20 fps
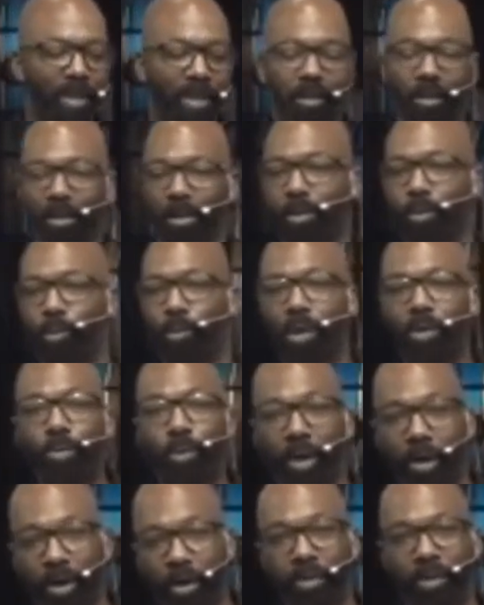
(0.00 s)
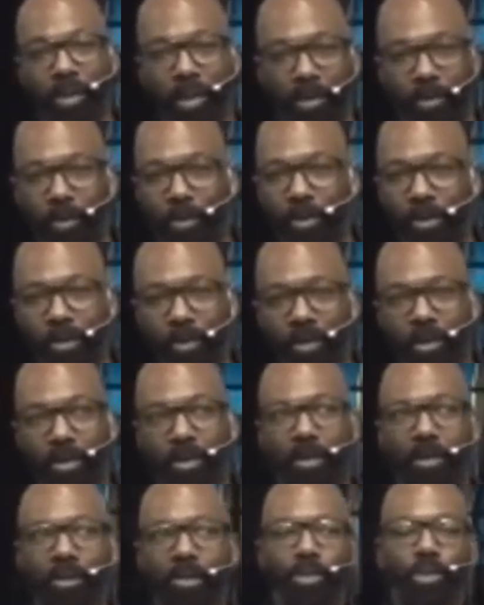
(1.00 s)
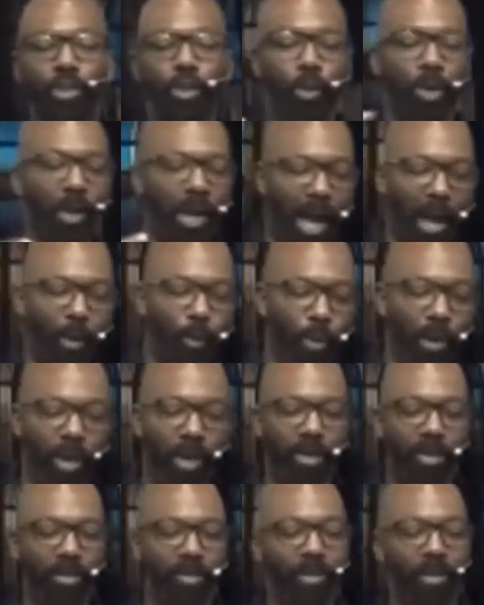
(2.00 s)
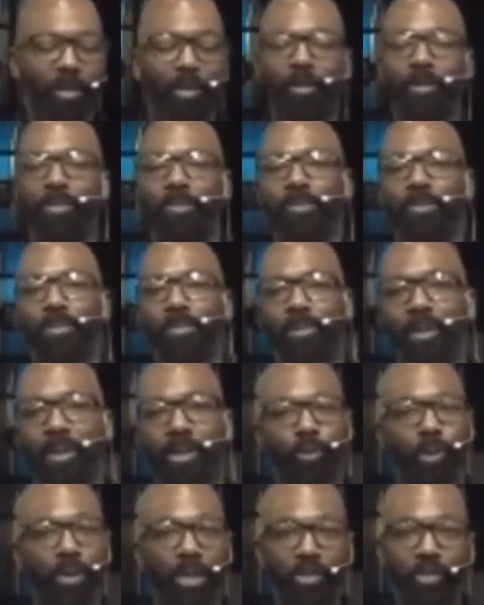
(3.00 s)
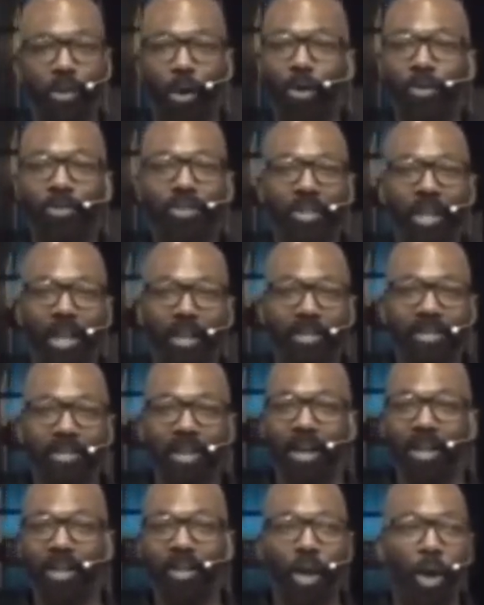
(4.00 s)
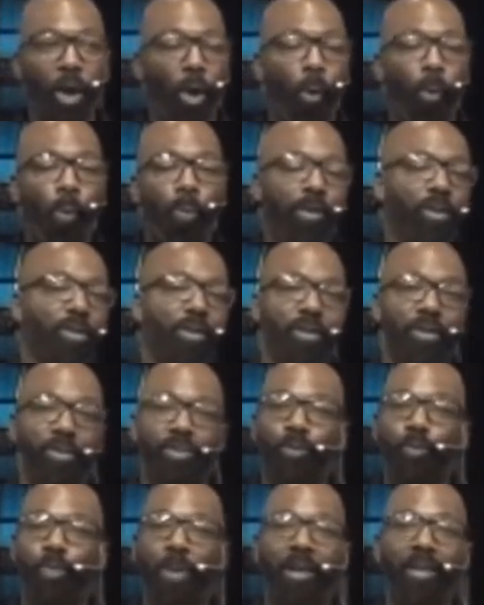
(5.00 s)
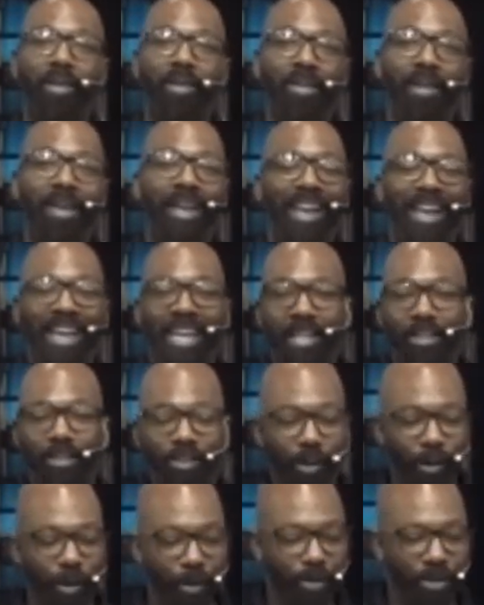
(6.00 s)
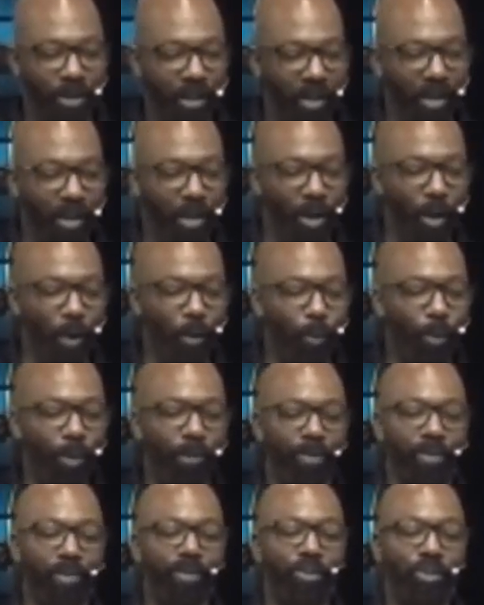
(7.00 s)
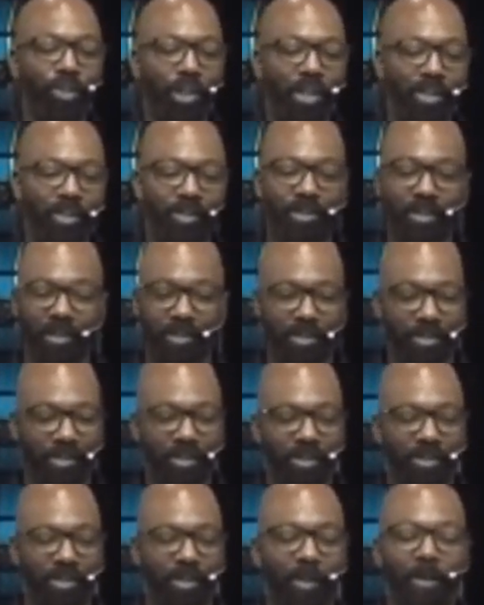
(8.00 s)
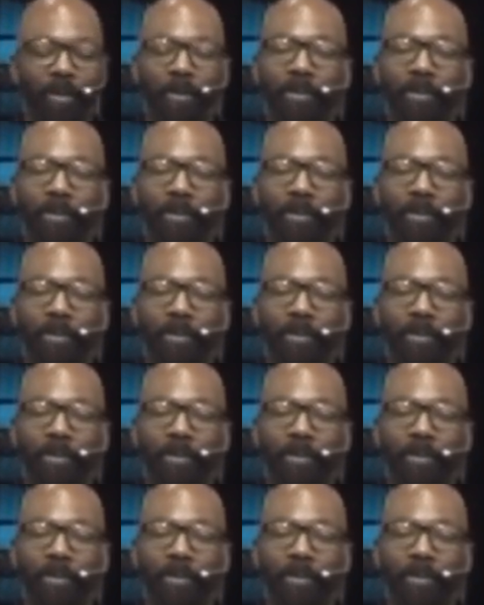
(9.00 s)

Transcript: Look, one way or the other, you and I win, because when it's all said and done, we're going to spend eternity with Jesus.